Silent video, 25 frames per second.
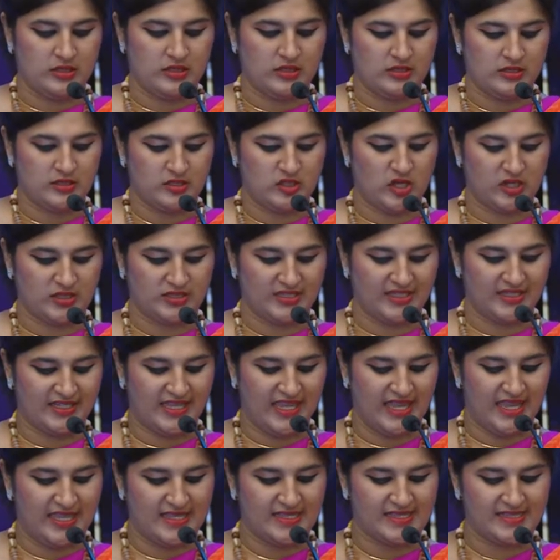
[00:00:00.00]
Dr.
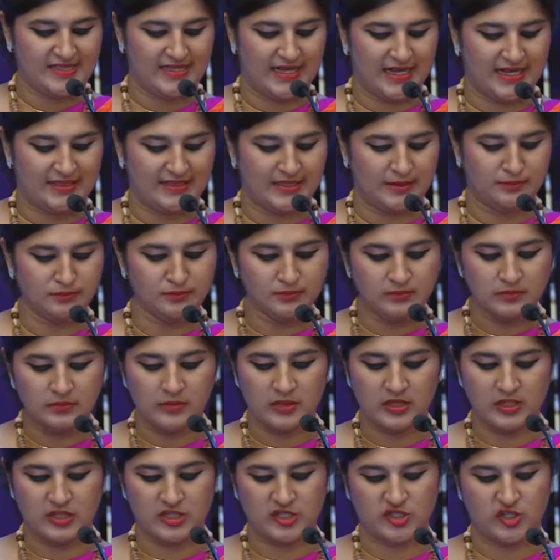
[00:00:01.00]
K.S. Kardam,
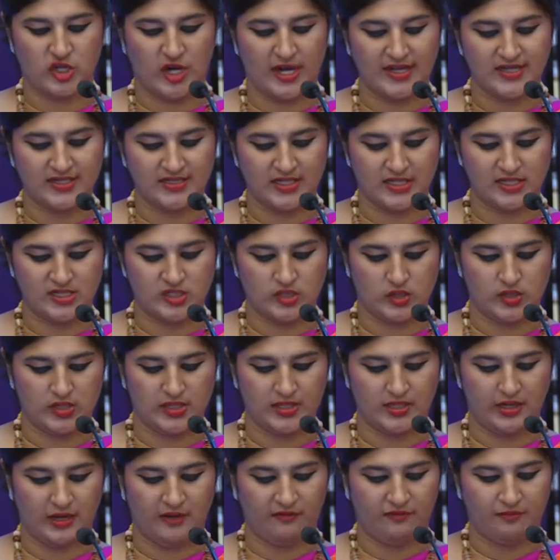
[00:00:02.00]
Joint Controller
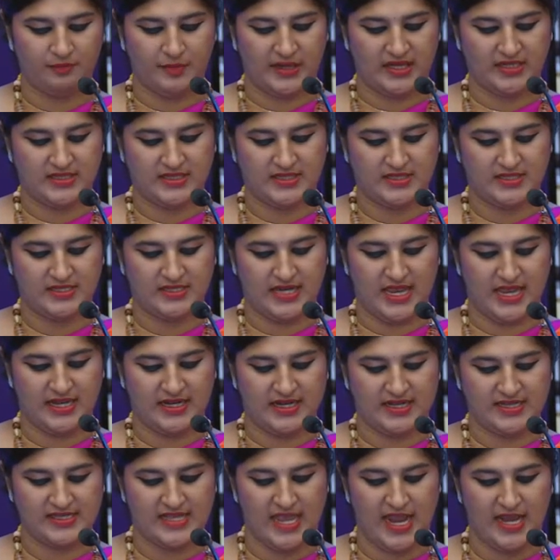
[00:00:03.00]
of Patents and
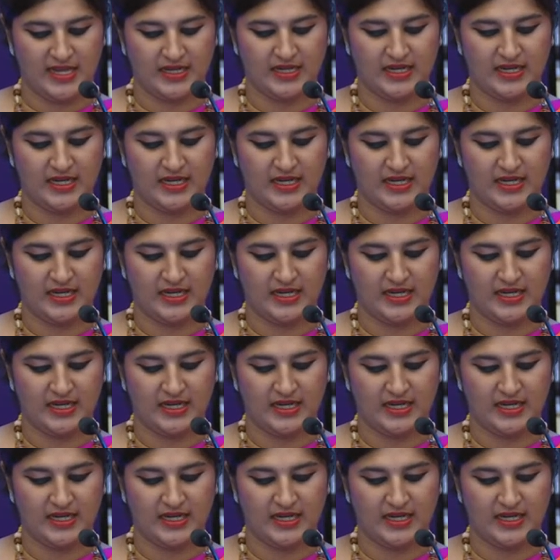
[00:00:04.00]
Design,